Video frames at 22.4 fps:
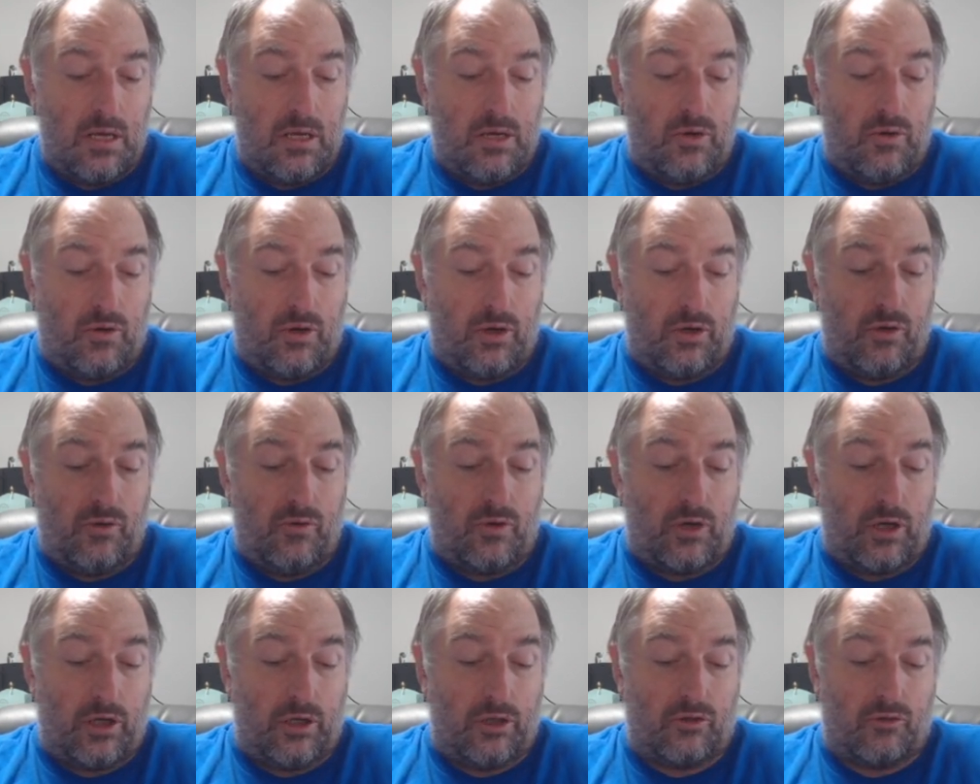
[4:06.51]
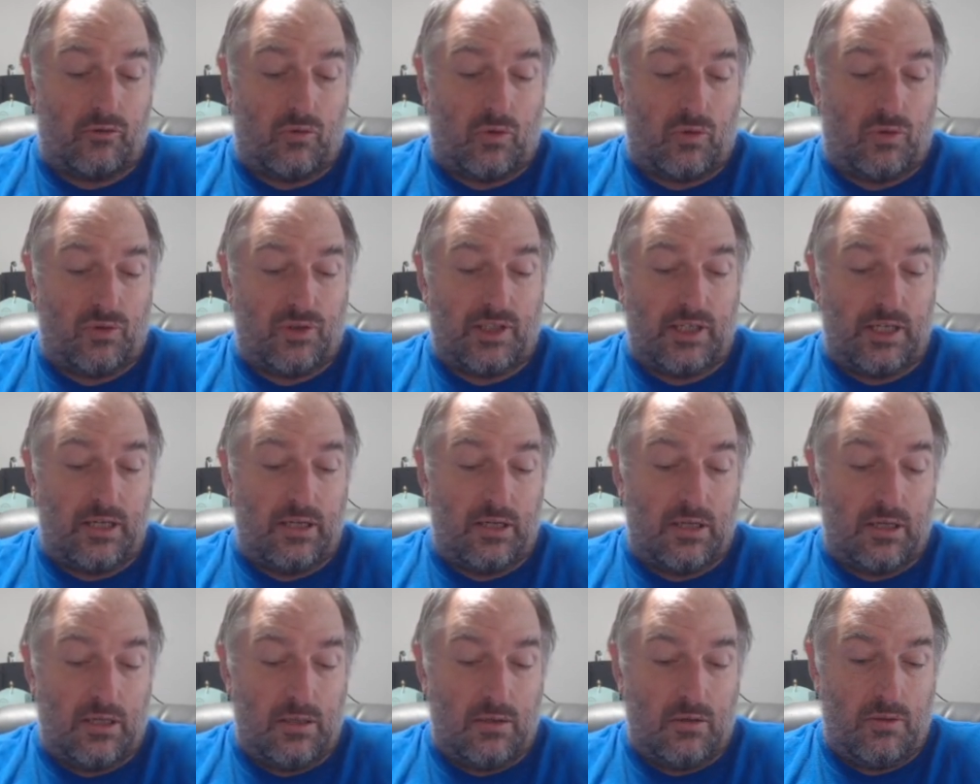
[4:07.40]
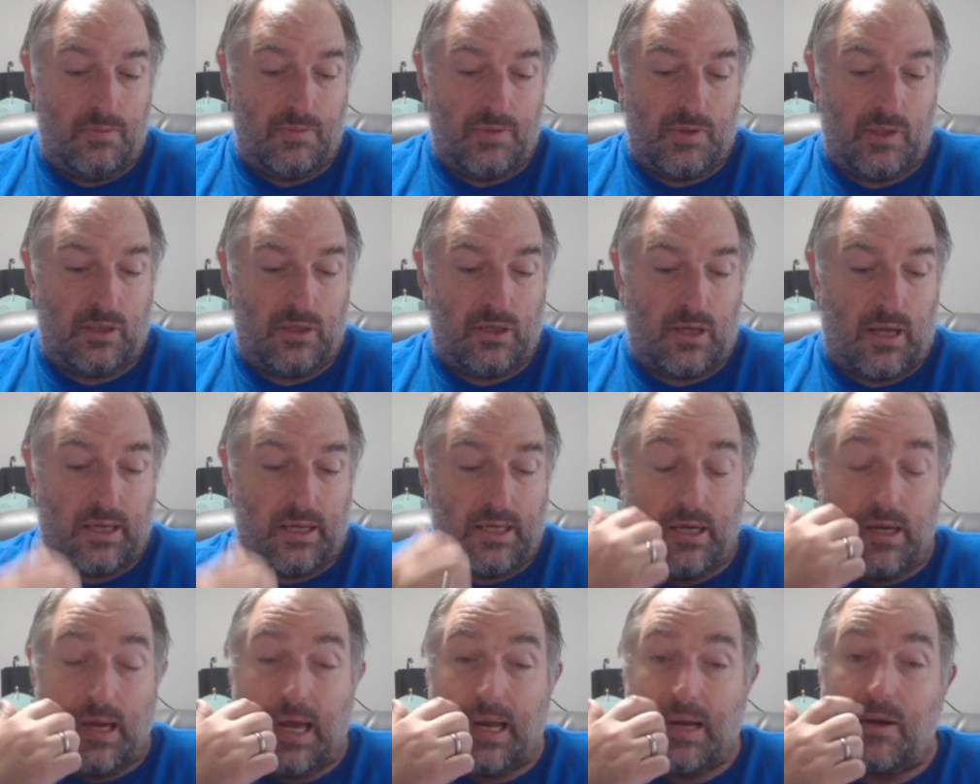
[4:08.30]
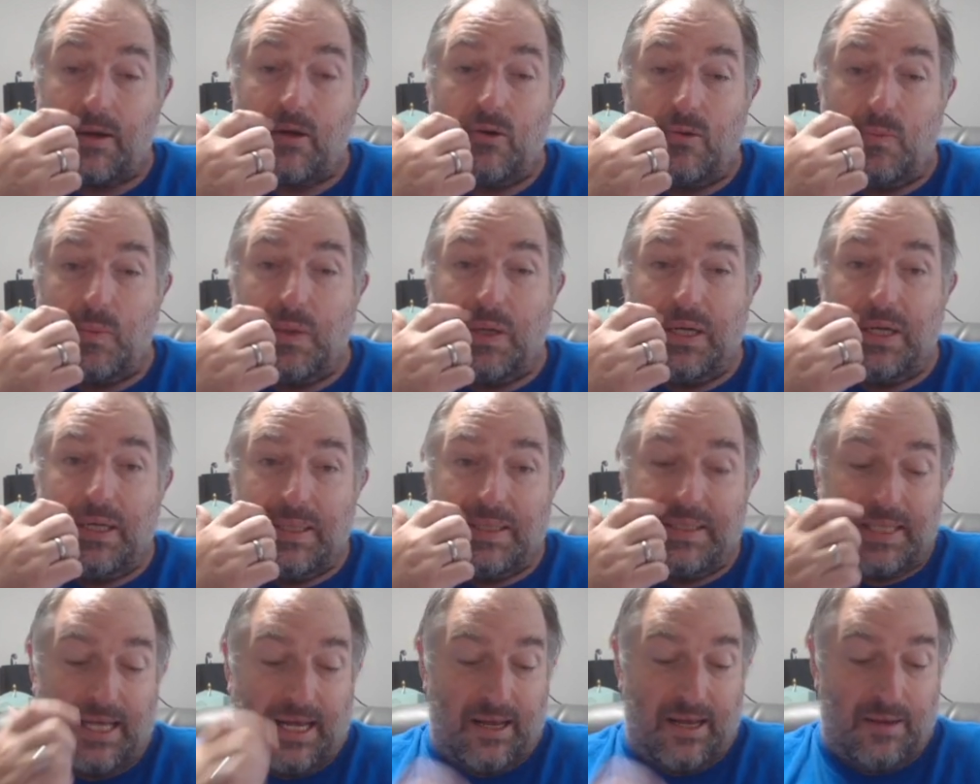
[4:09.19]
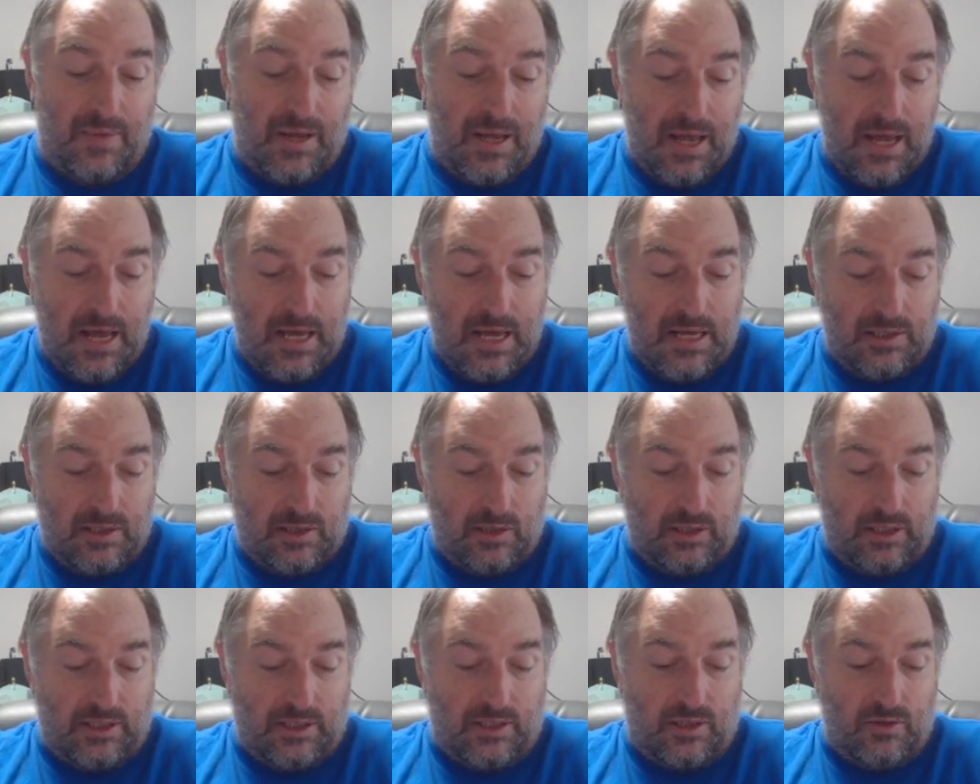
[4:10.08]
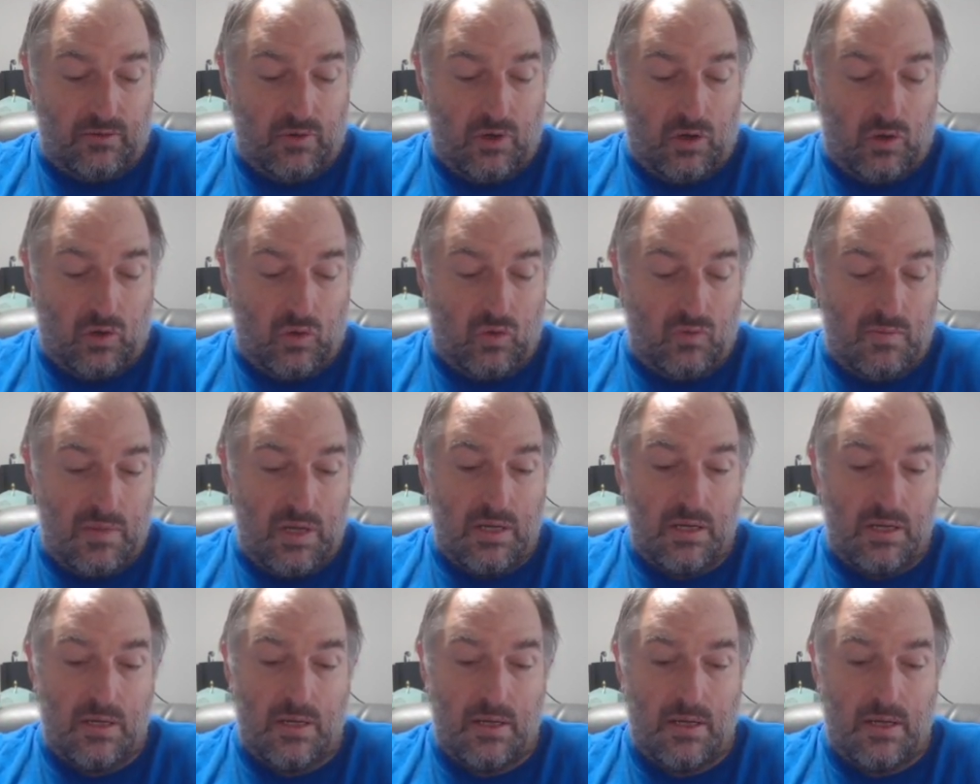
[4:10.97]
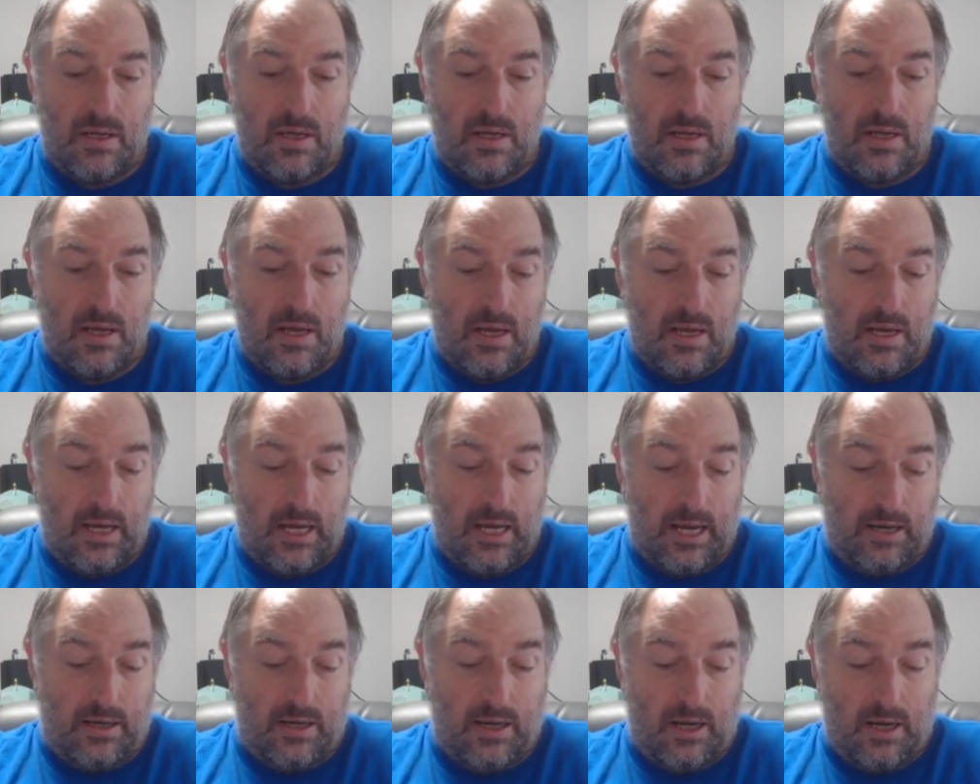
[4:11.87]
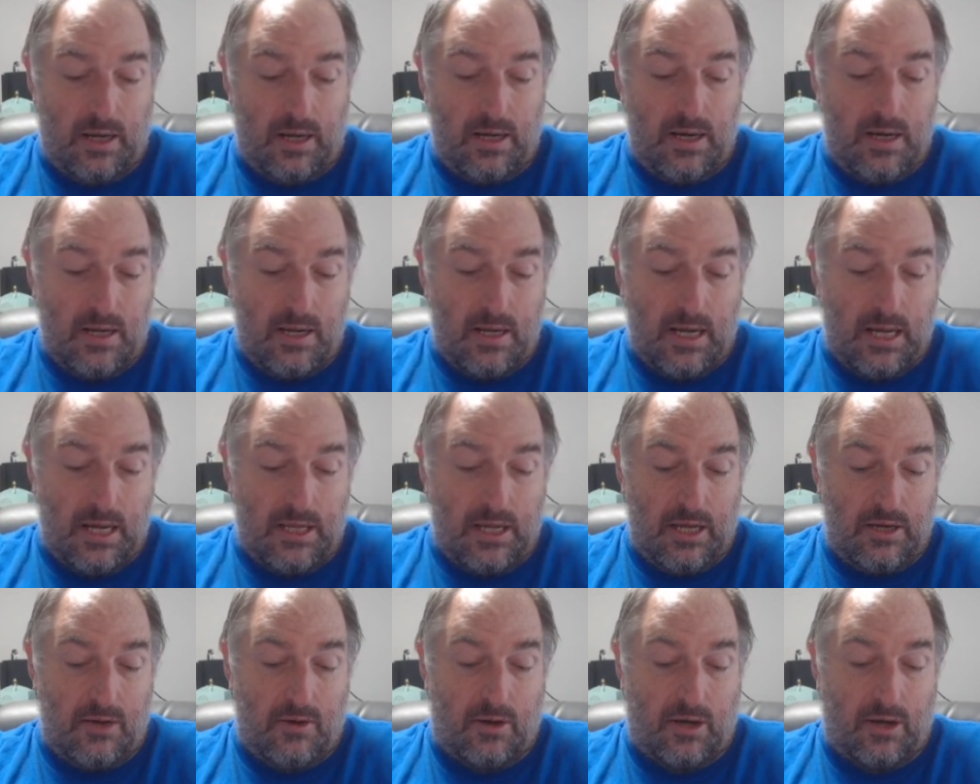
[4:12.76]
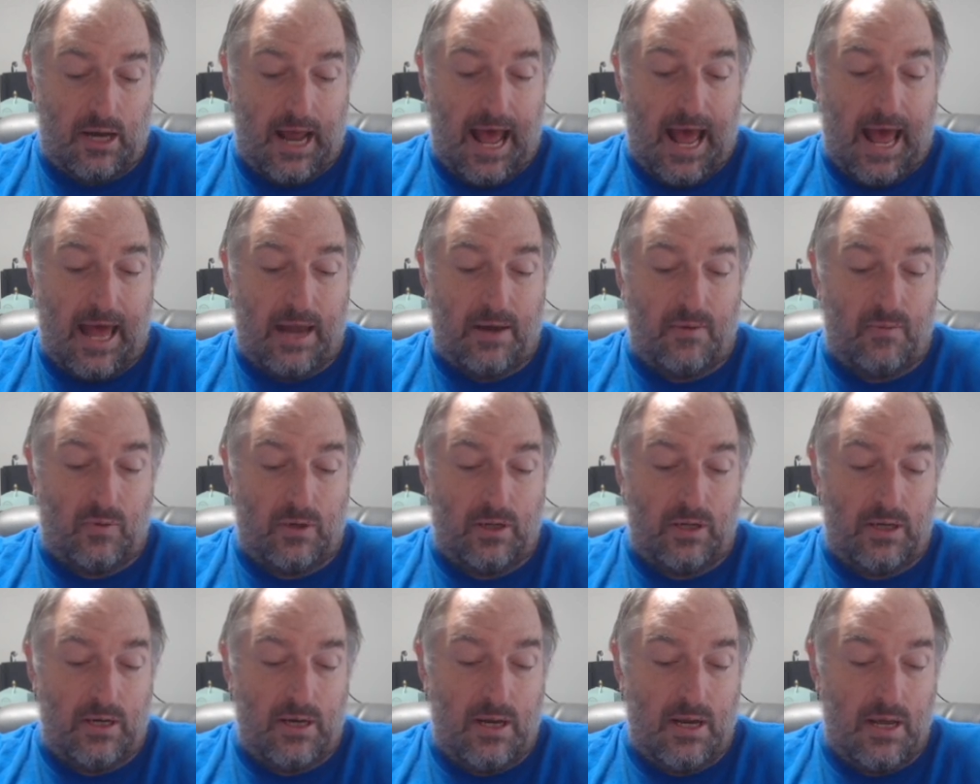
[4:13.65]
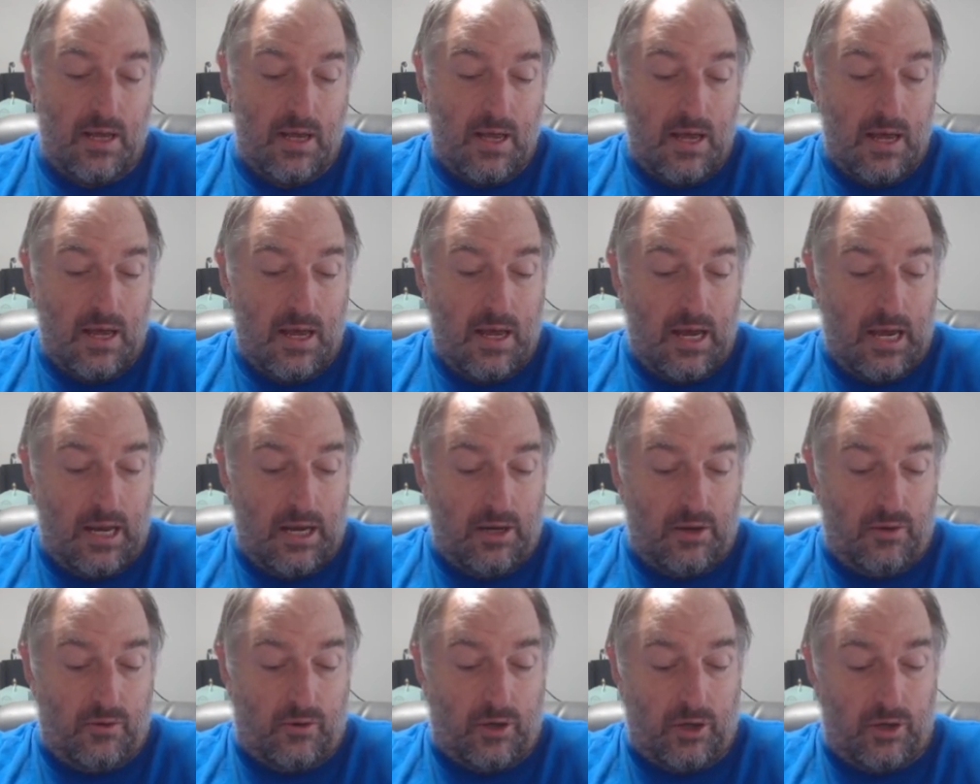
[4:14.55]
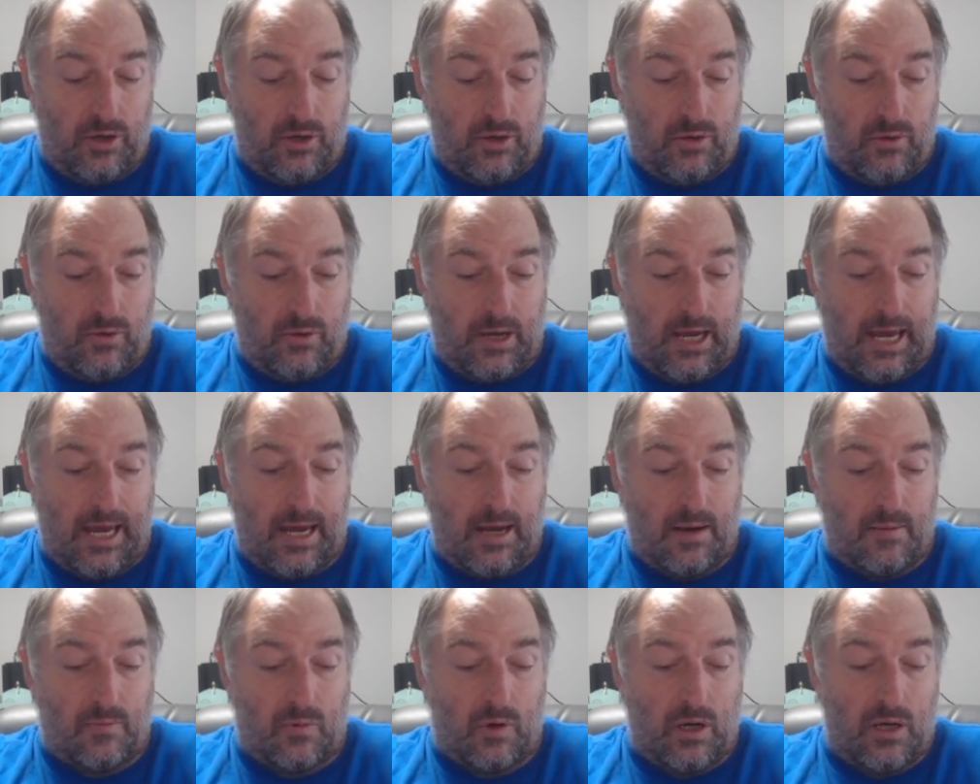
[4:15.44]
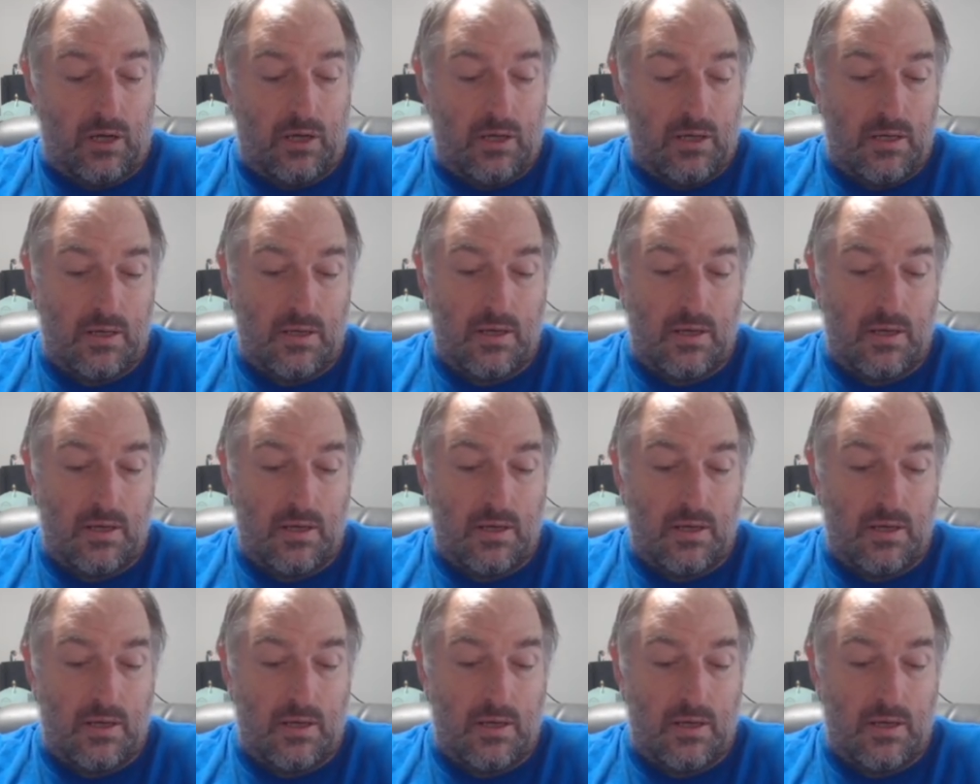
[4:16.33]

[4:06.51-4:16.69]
You could do control center. Whoops, you gotta do them one at a time. So let's do home and done. And then you could add one, and you could do camera